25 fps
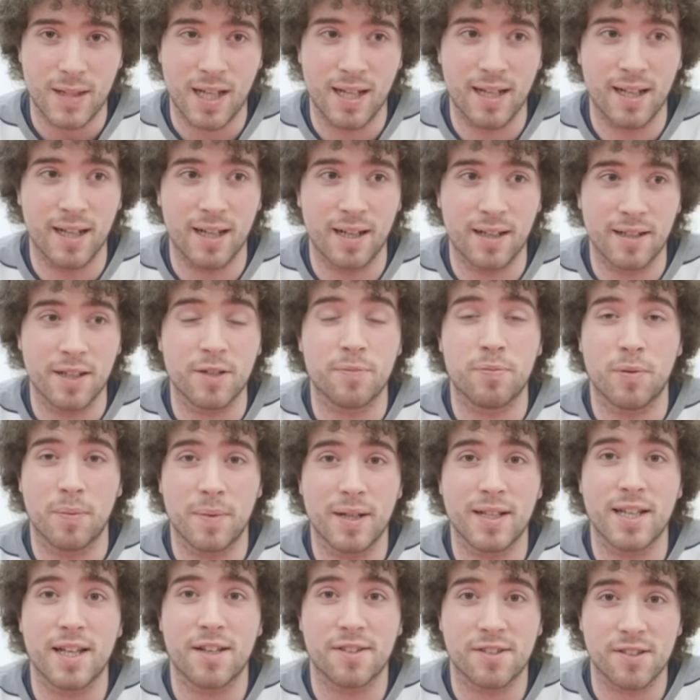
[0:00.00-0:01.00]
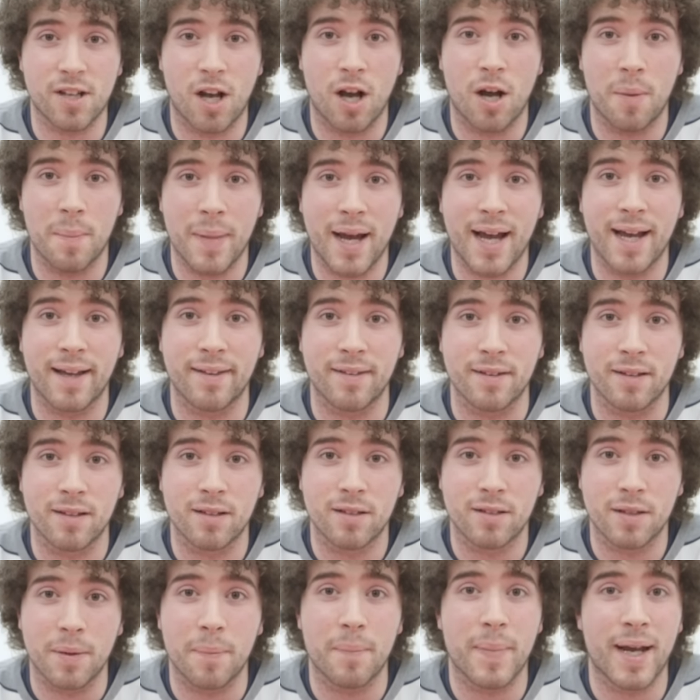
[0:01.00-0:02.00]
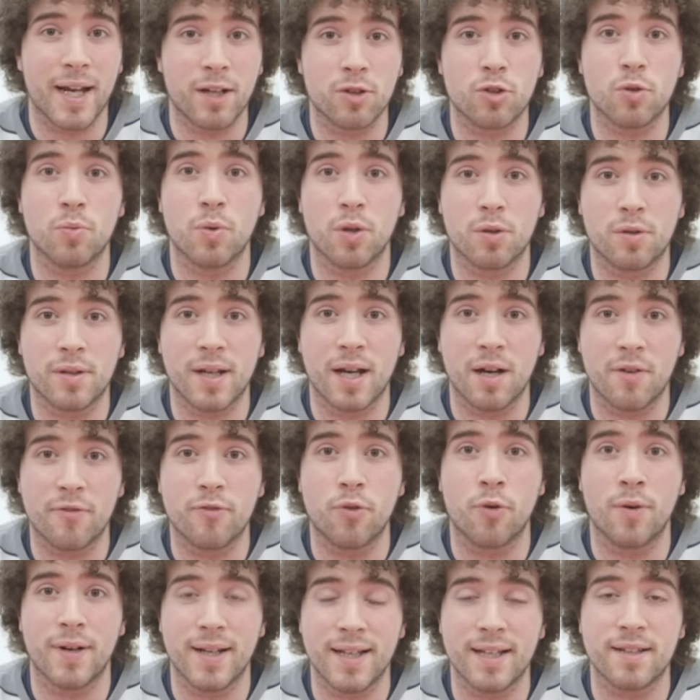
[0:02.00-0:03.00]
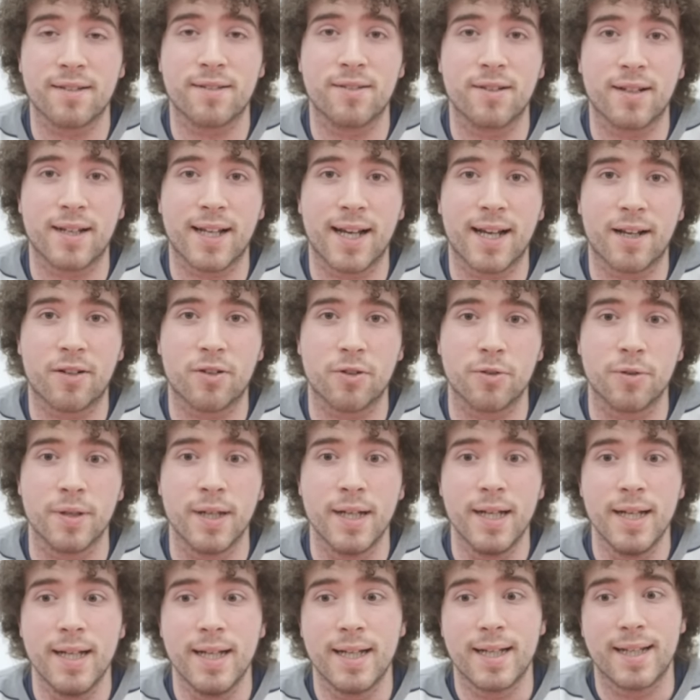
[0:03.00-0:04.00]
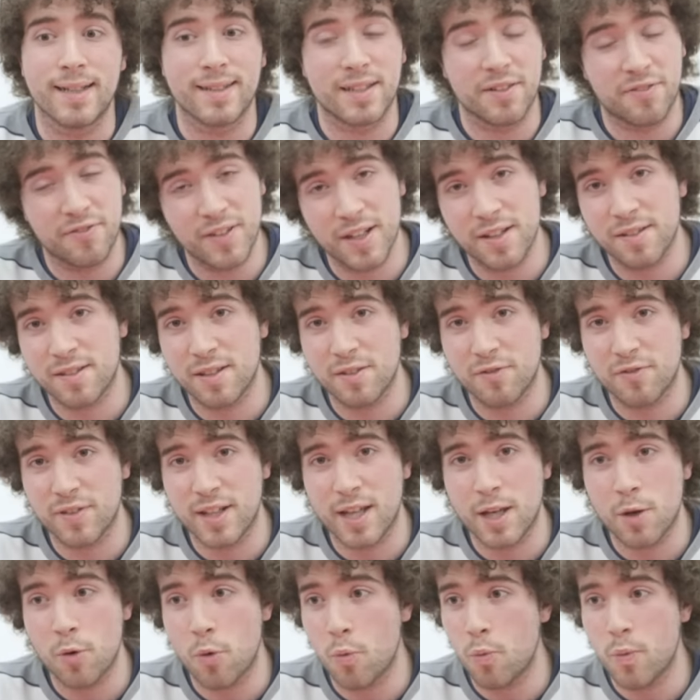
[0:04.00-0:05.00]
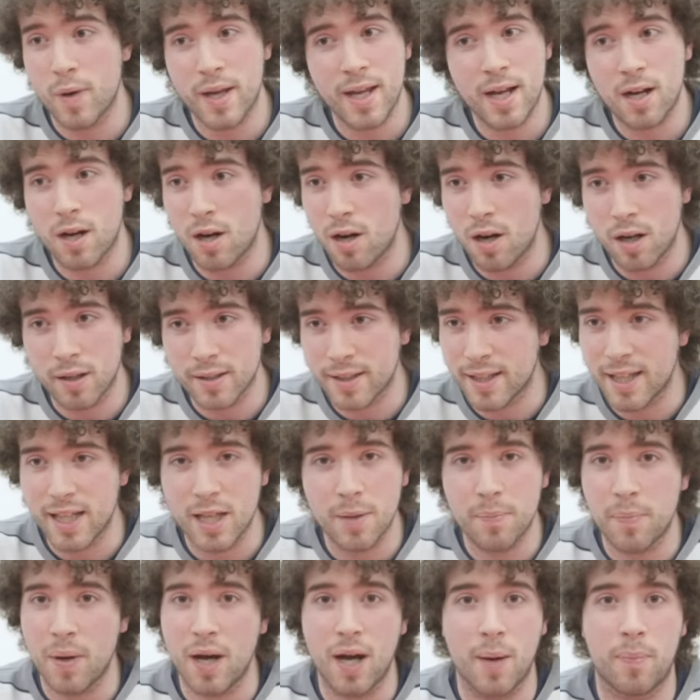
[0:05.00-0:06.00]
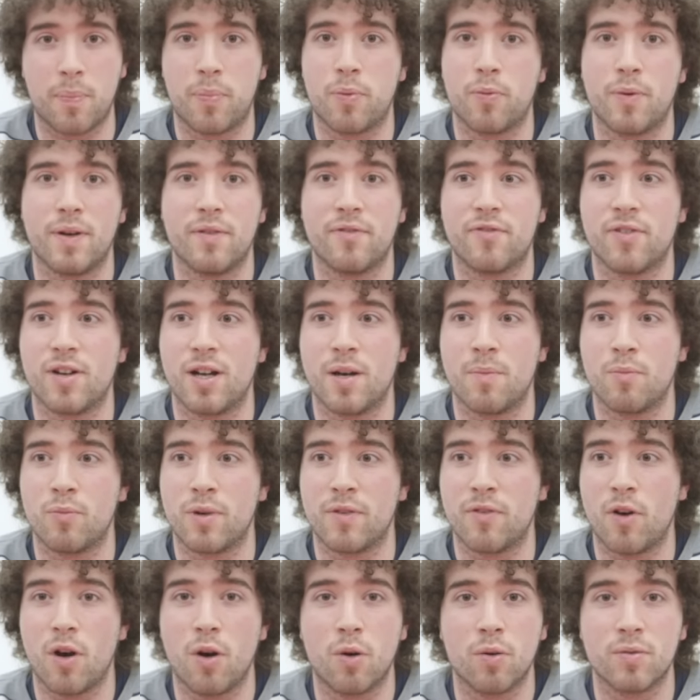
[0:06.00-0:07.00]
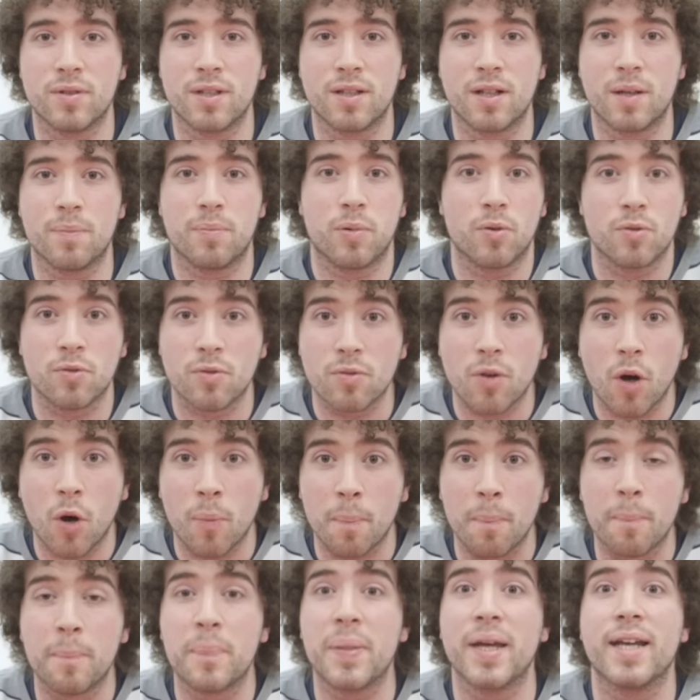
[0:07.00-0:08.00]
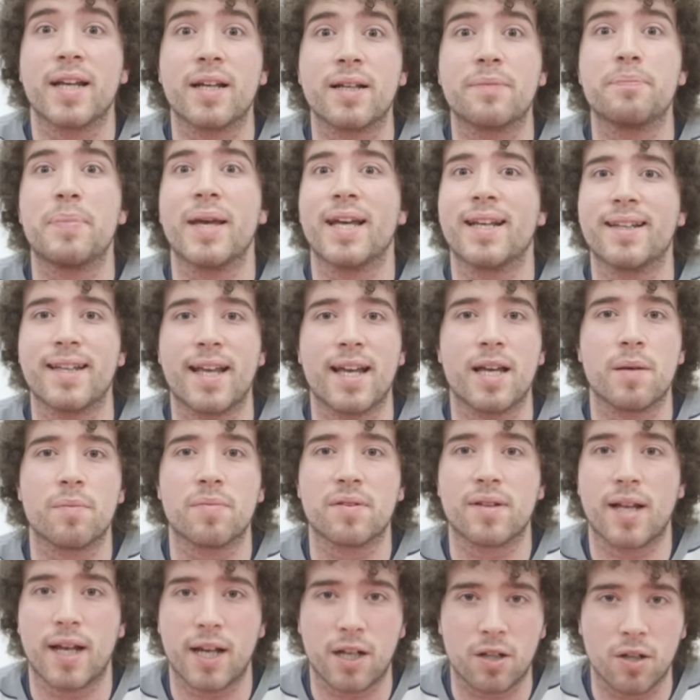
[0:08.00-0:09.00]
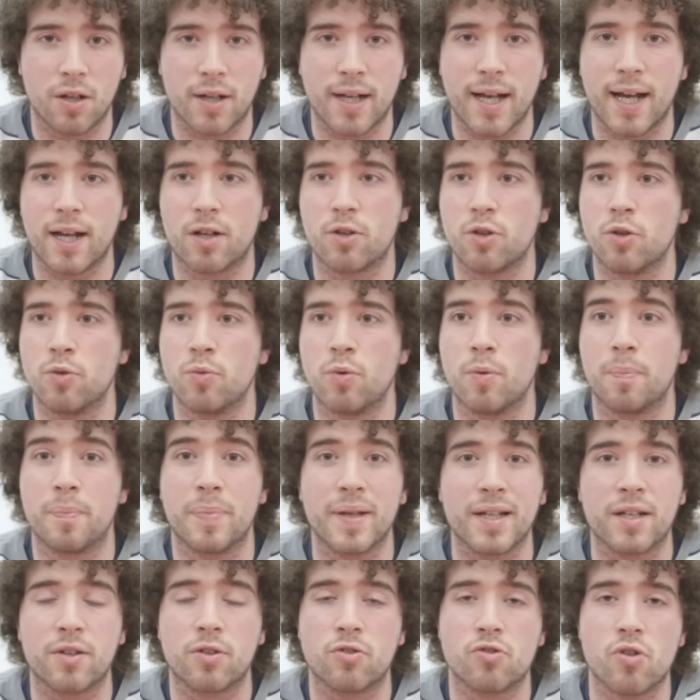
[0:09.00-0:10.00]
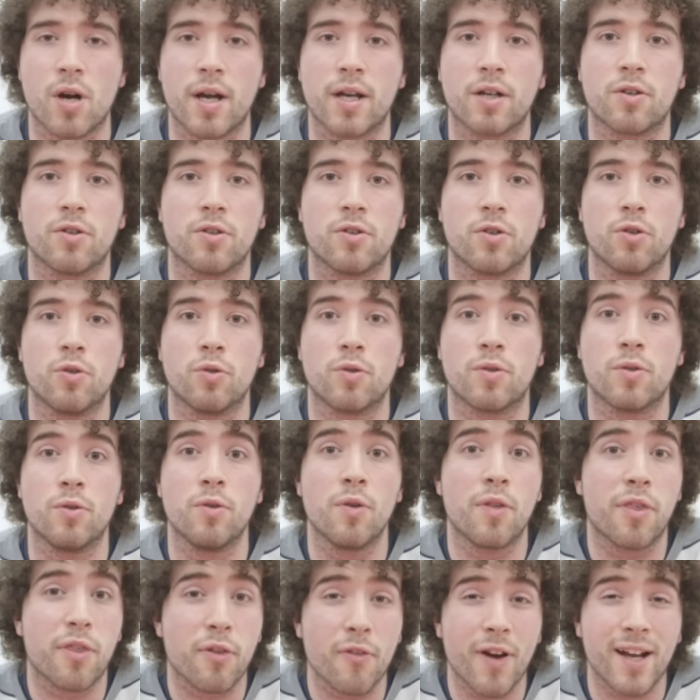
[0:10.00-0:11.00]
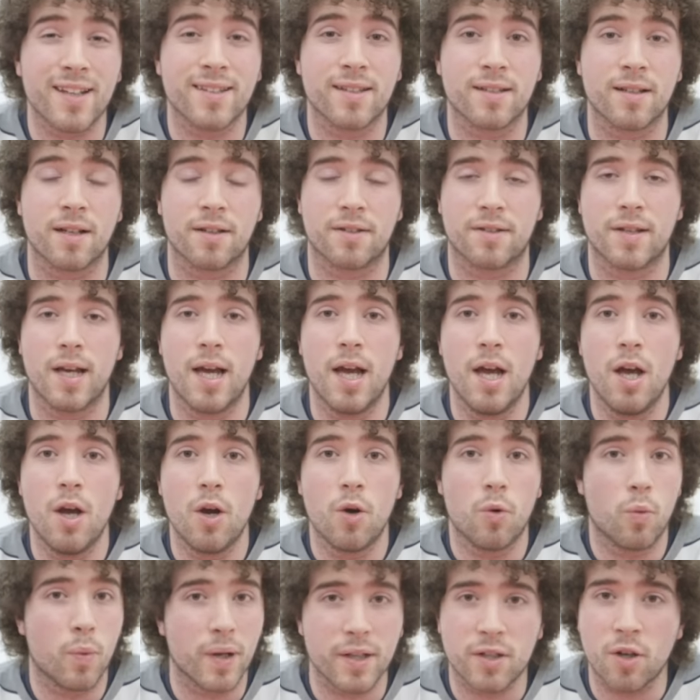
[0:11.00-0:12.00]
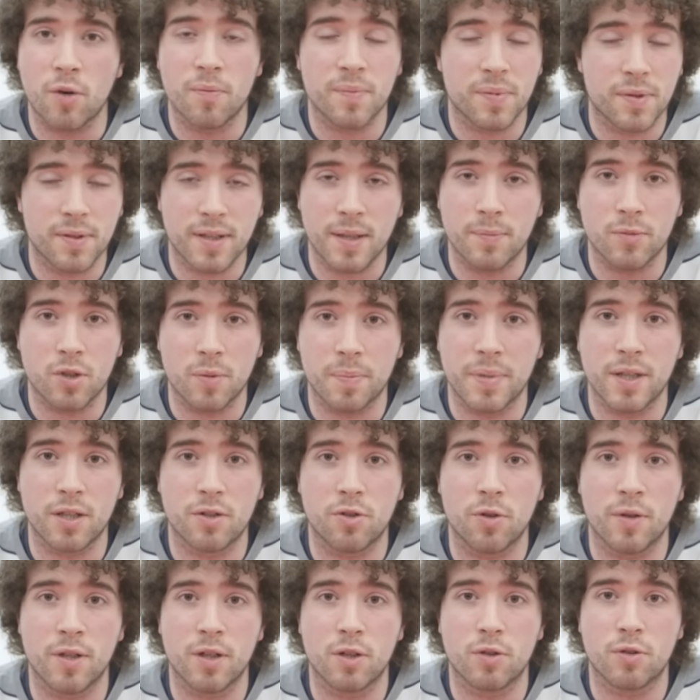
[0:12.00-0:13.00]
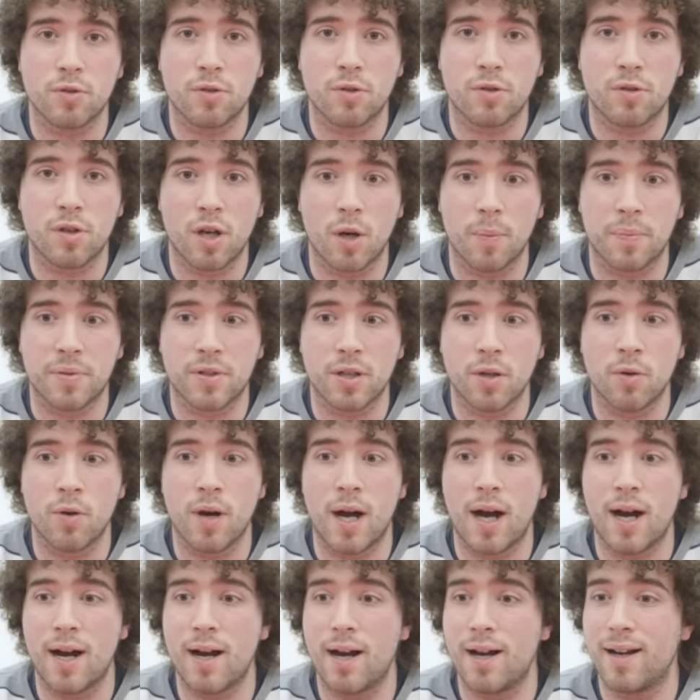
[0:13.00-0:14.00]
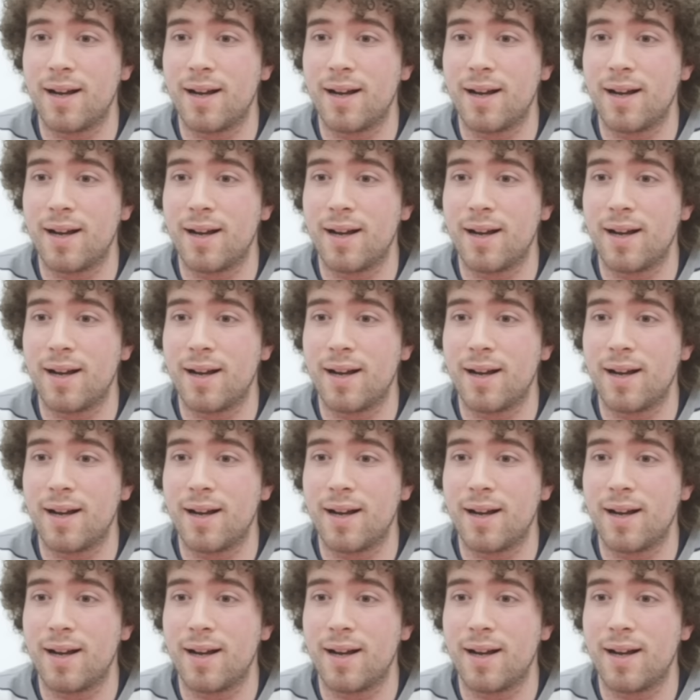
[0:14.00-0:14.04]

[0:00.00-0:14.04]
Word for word: and he's probably their star man. The man to watch out for is Lukaku. And defensively, we can't keep up with um, with holding up on, on big, big names like Lukaku or big strikers who, who threaten us. We don't seem to be doing a good job. So